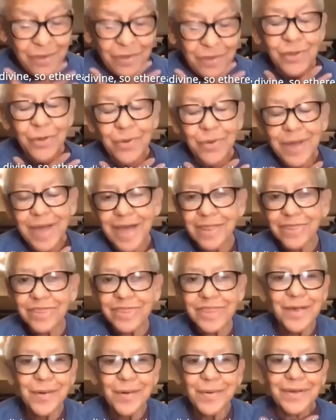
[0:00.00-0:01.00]
so
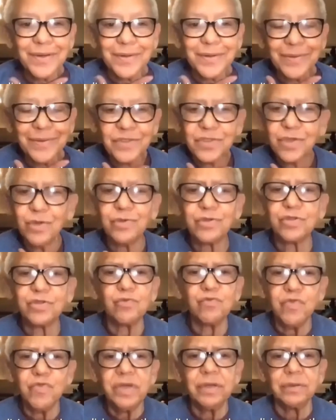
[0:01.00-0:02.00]
ethereal, so
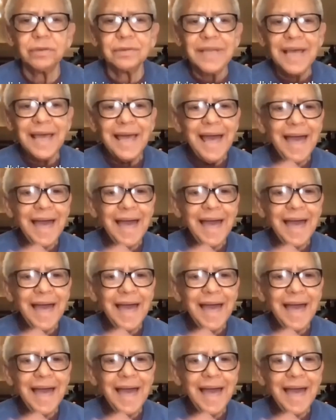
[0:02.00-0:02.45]
surreal,